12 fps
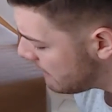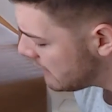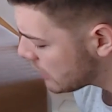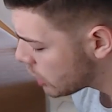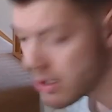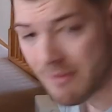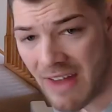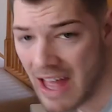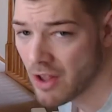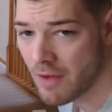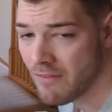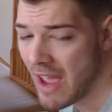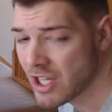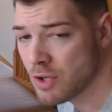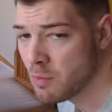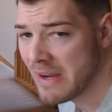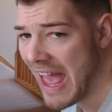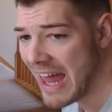the current vacuum
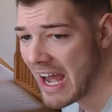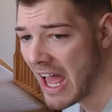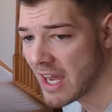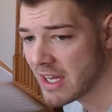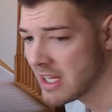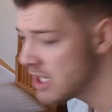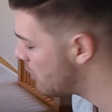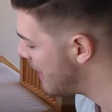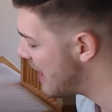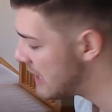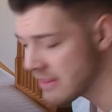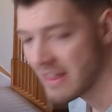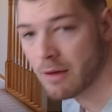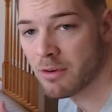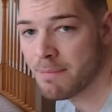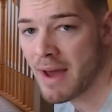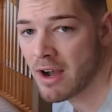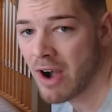we had, anything was better.